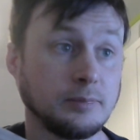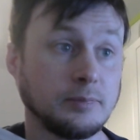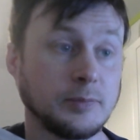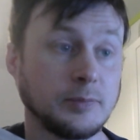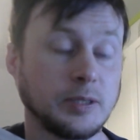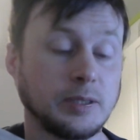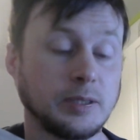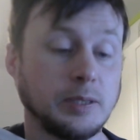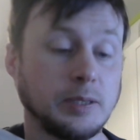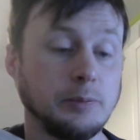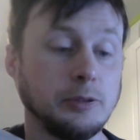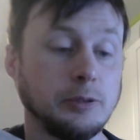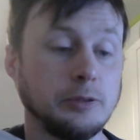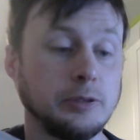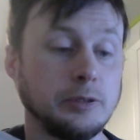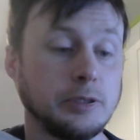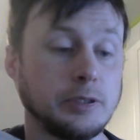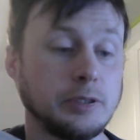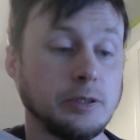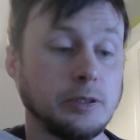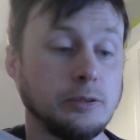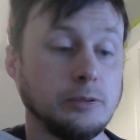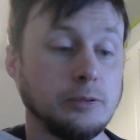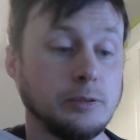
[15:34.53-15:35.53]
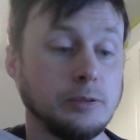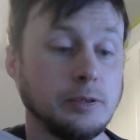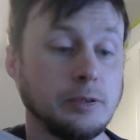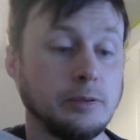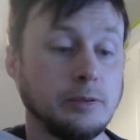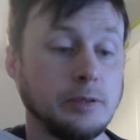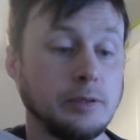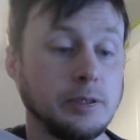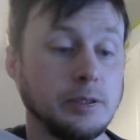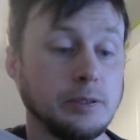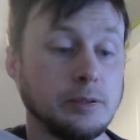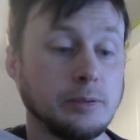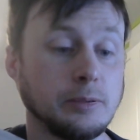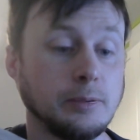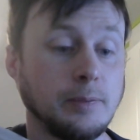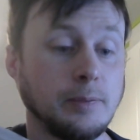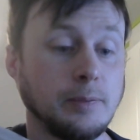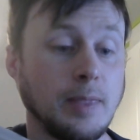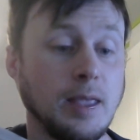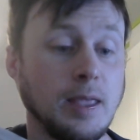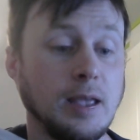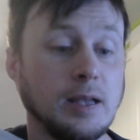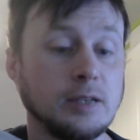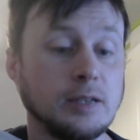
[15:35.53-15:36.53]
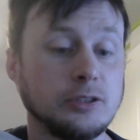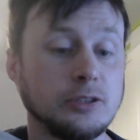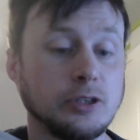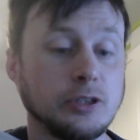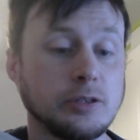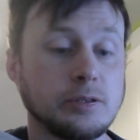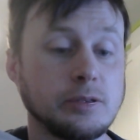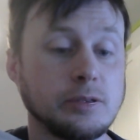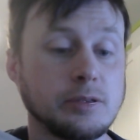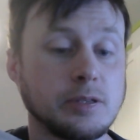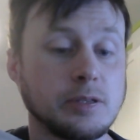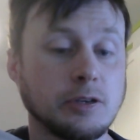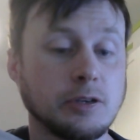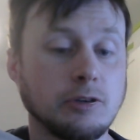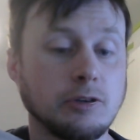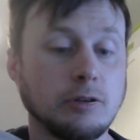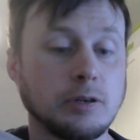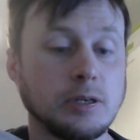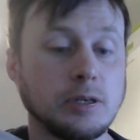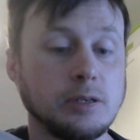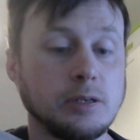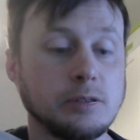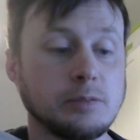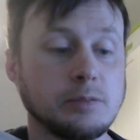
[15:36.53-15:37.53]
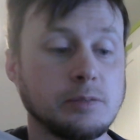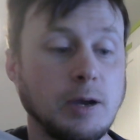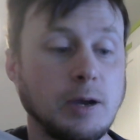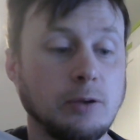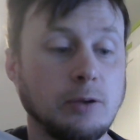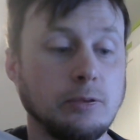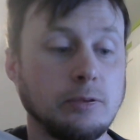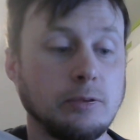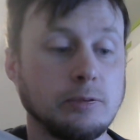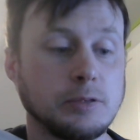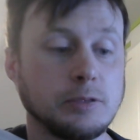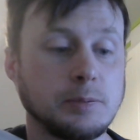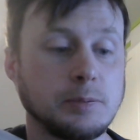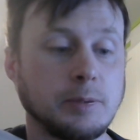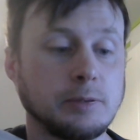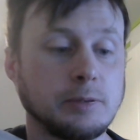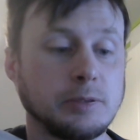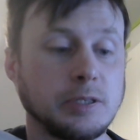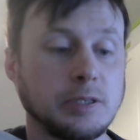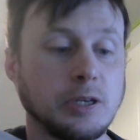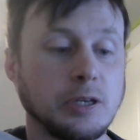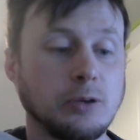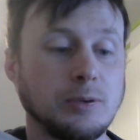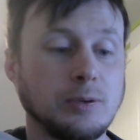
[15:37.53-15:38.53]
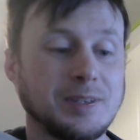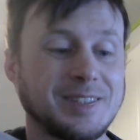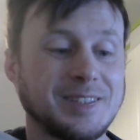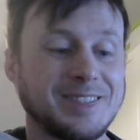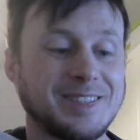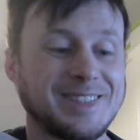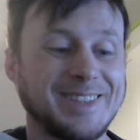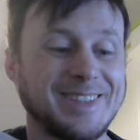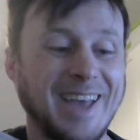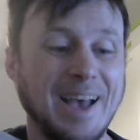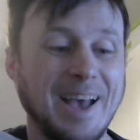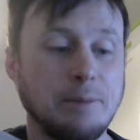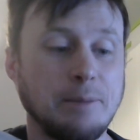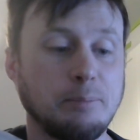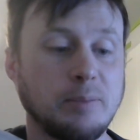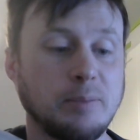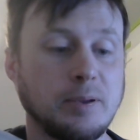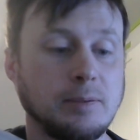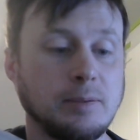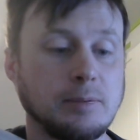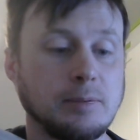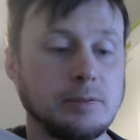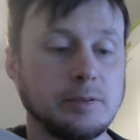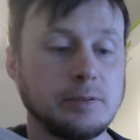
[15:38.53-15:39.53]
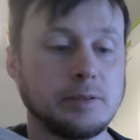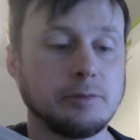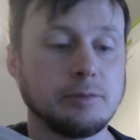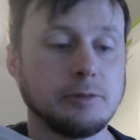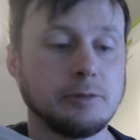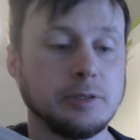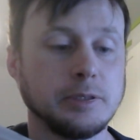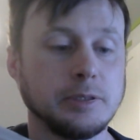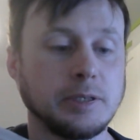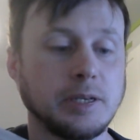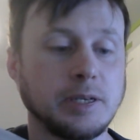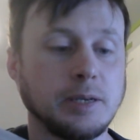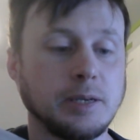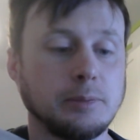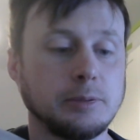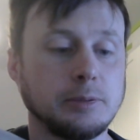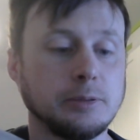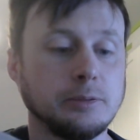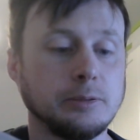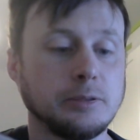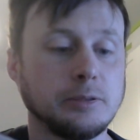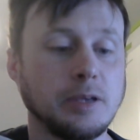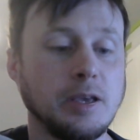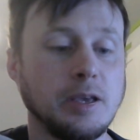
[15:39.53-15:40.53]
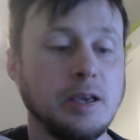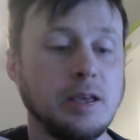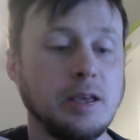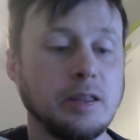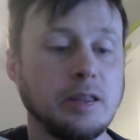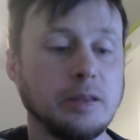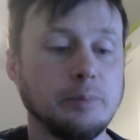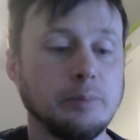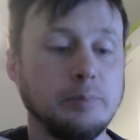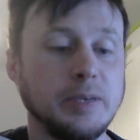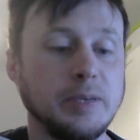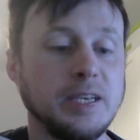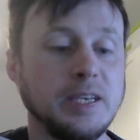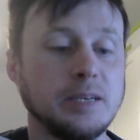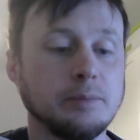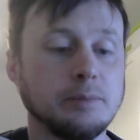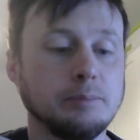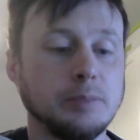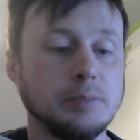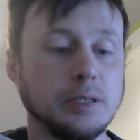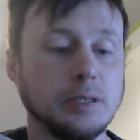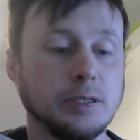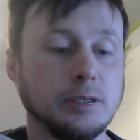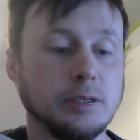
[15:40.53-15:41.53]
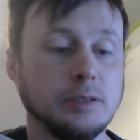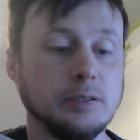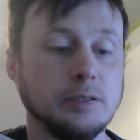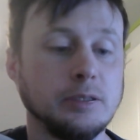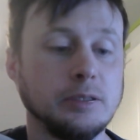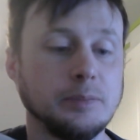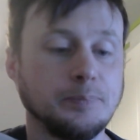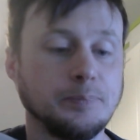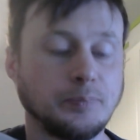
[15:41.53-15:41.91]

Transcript: Keep you on your toes, don't they, in this one? Just as the crocodile's mouth was about to go snap, sorry, capitals, the big bird,